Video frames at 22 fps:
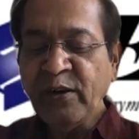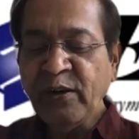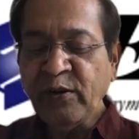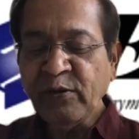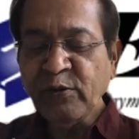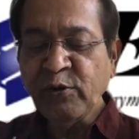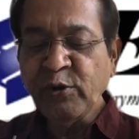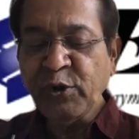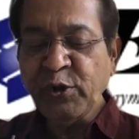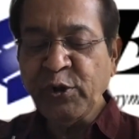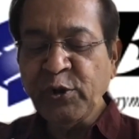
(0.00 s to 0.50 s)

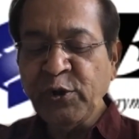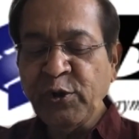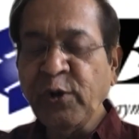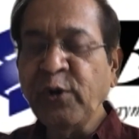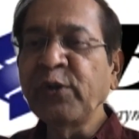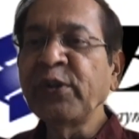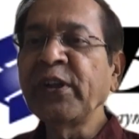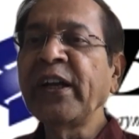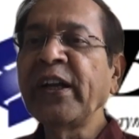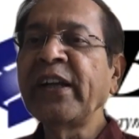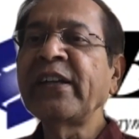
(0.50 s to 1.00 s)
good to
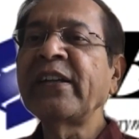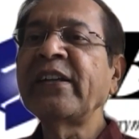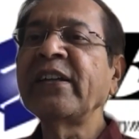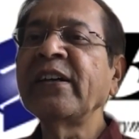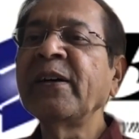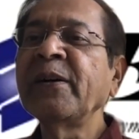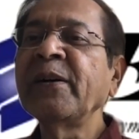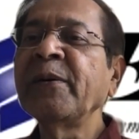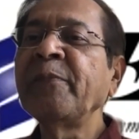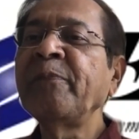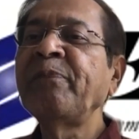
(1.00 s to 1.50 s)
know that
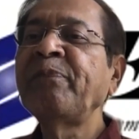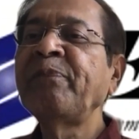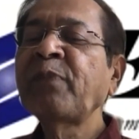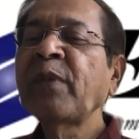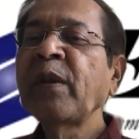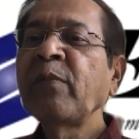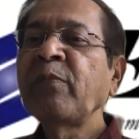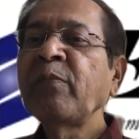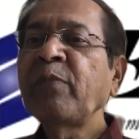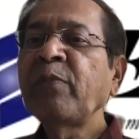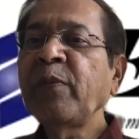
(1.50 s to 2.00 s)

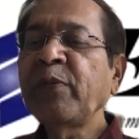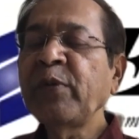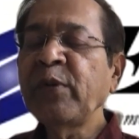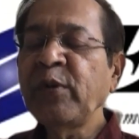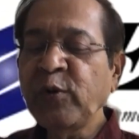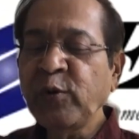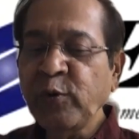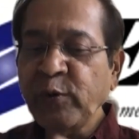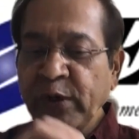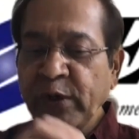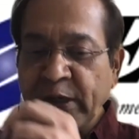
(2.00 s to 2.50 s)
people
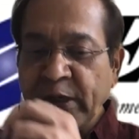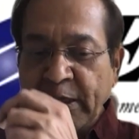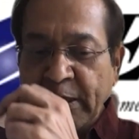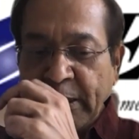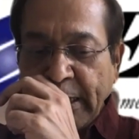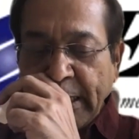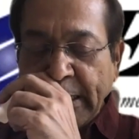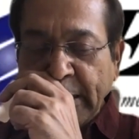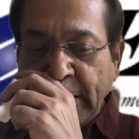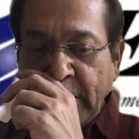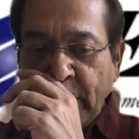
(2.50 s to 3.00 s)
who were
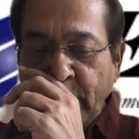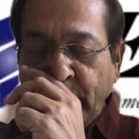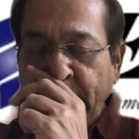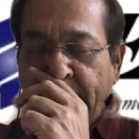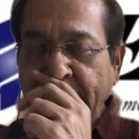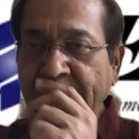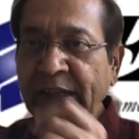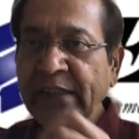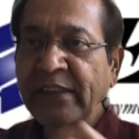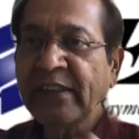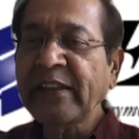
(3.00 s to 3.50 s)
at the lower
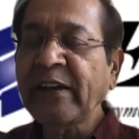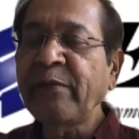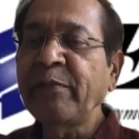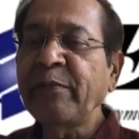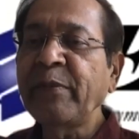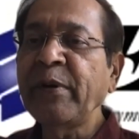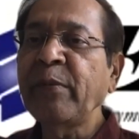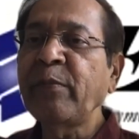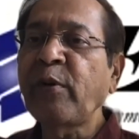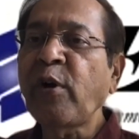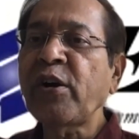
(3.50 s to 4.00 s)
rungs have
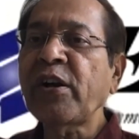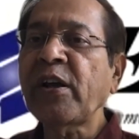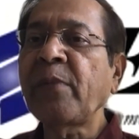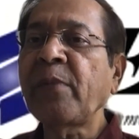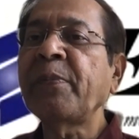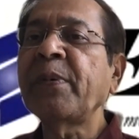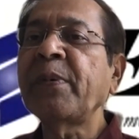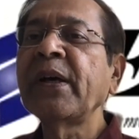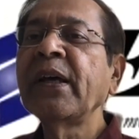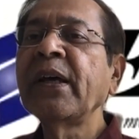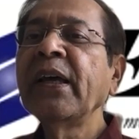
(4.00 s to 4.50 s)
been brought
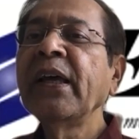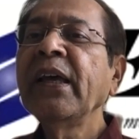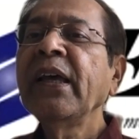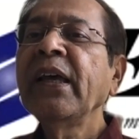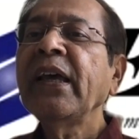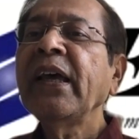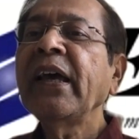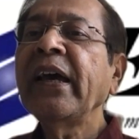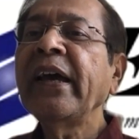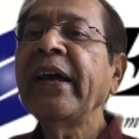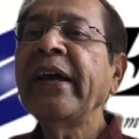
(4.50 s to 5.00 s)
up
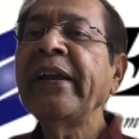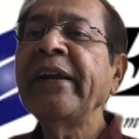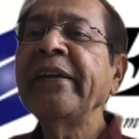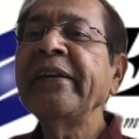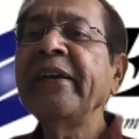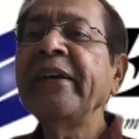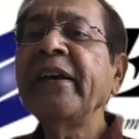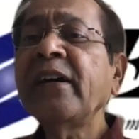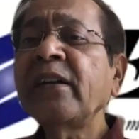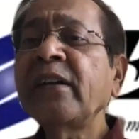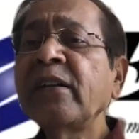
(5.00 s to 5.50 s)
And
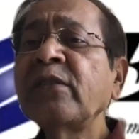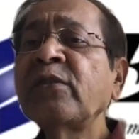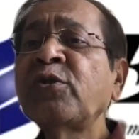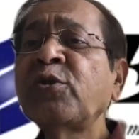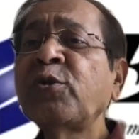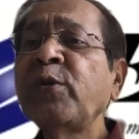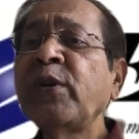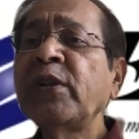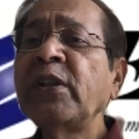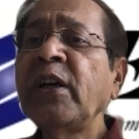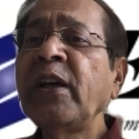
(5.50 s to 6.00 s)
yeah,
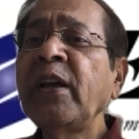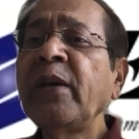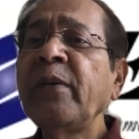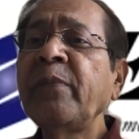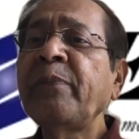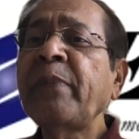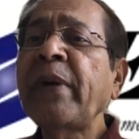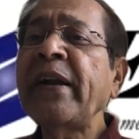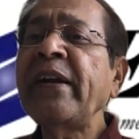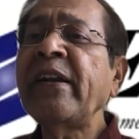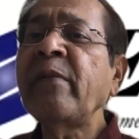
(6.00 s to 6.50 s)
sure, the
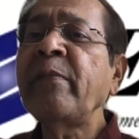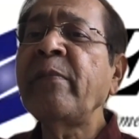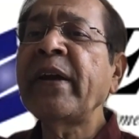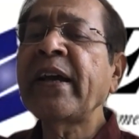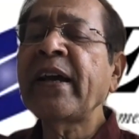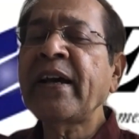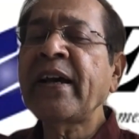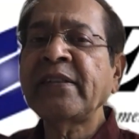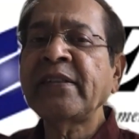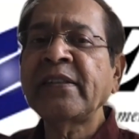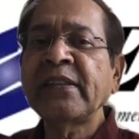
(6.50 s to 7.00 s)
pandemic
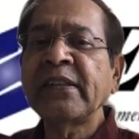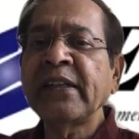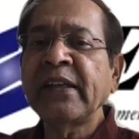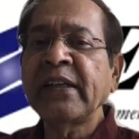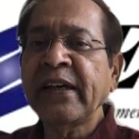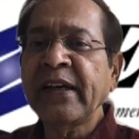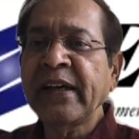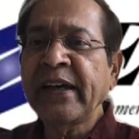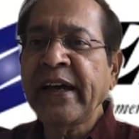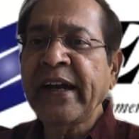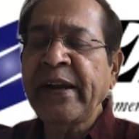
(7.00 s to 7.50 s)
has
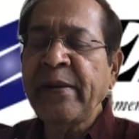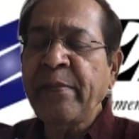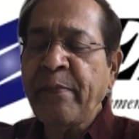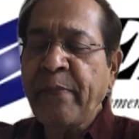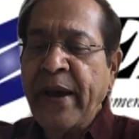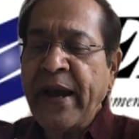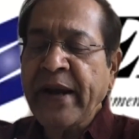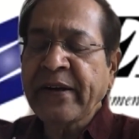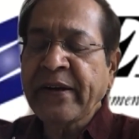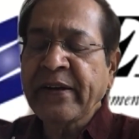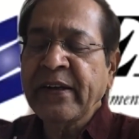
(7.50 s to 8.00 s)
had
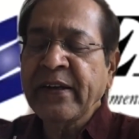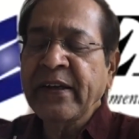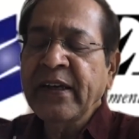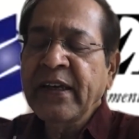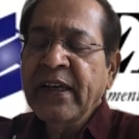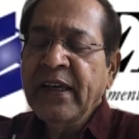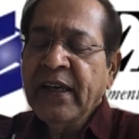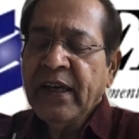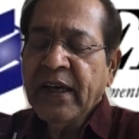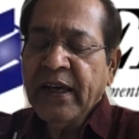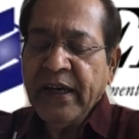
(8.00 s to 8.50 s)
impact
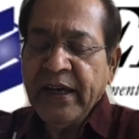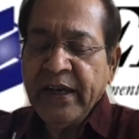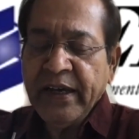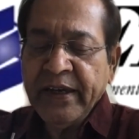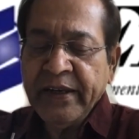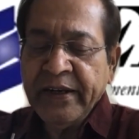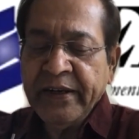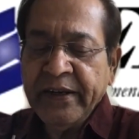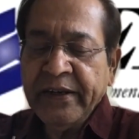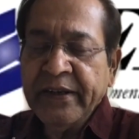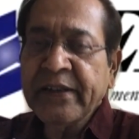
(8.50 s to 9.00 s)

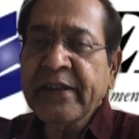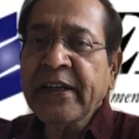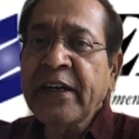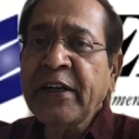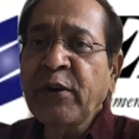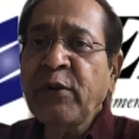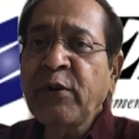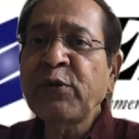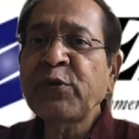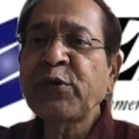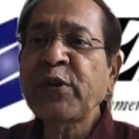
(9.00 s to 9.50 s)
and it
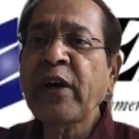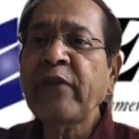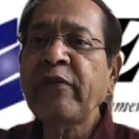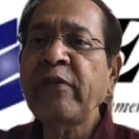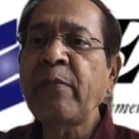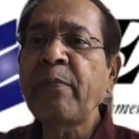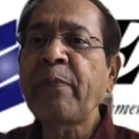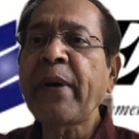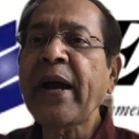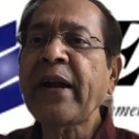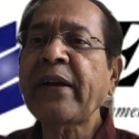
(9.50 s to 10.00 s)
continues to have
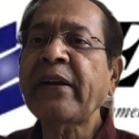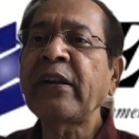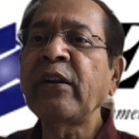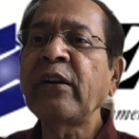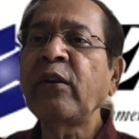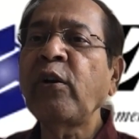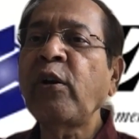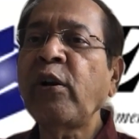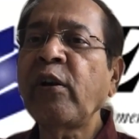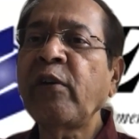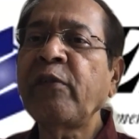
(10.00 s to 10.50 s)
impact
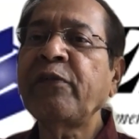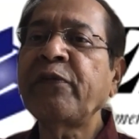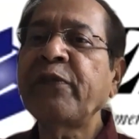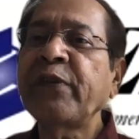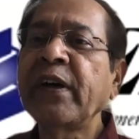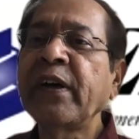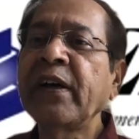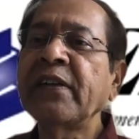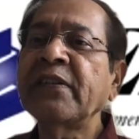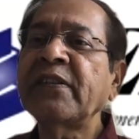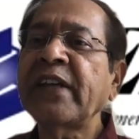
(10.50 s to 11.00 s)
in a lot of
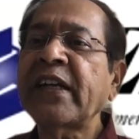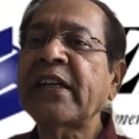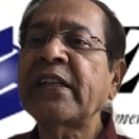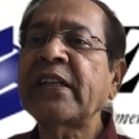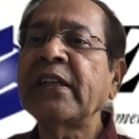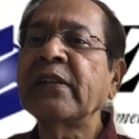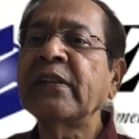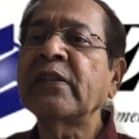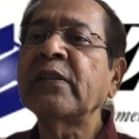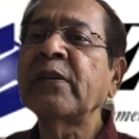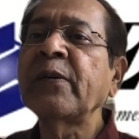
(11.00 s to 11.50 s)

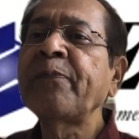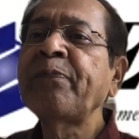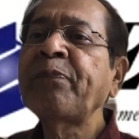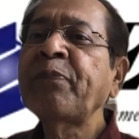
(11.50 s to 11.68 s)
sectors.